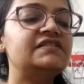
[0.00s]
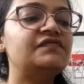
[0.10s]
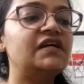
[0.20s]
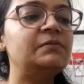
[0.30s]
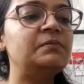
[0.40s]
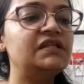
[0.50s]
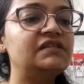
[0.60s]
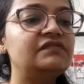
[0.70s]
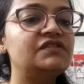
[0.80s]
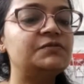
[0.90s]
one
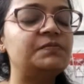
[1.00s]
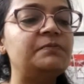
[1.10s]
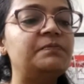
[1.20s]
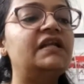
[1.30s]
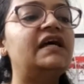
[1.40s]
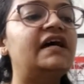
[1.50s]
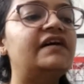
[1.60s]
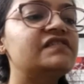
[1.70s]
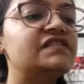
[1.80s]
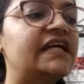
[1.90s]
myth which people
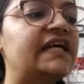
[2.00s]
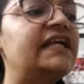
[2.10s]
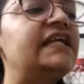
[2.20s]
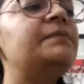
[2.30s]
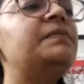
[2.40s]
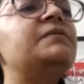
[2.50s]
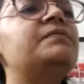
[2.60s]
have. Secondly,